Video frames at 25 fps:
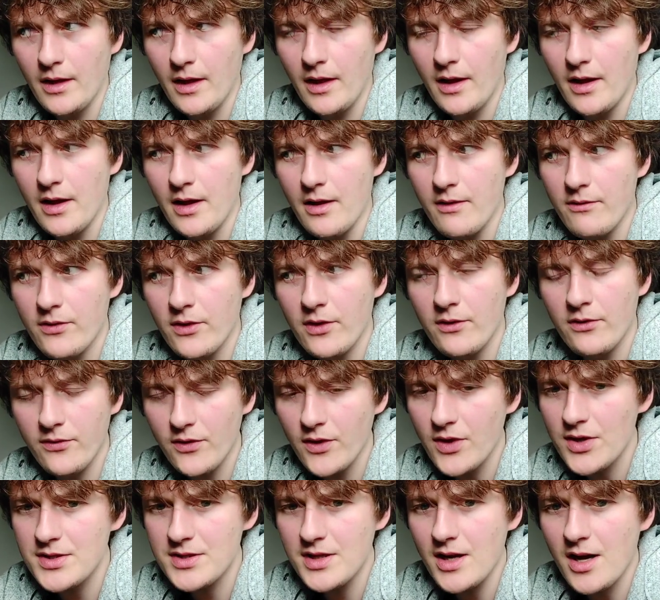Uh, for the
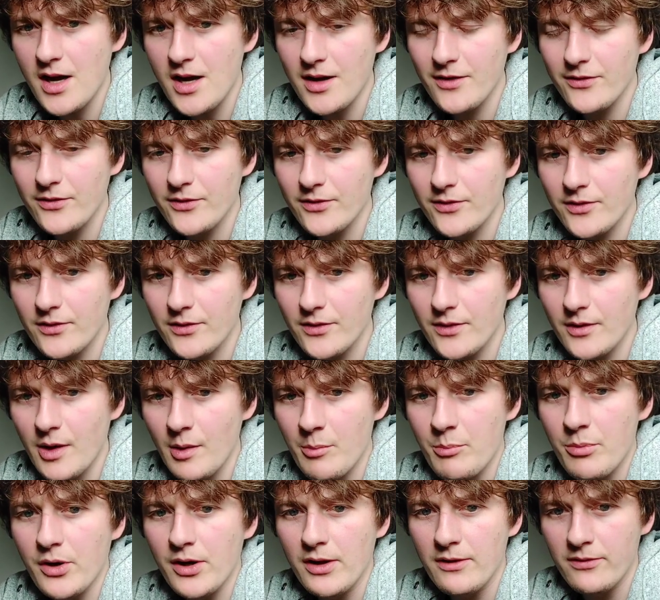first half, a
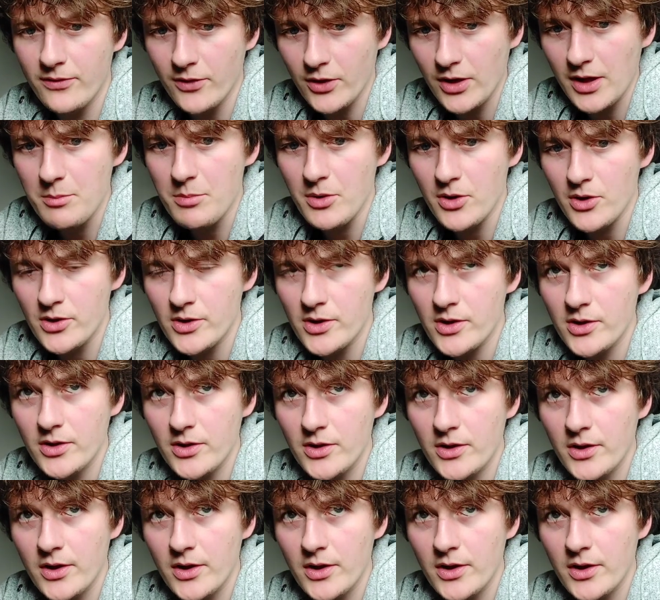pretty funny book,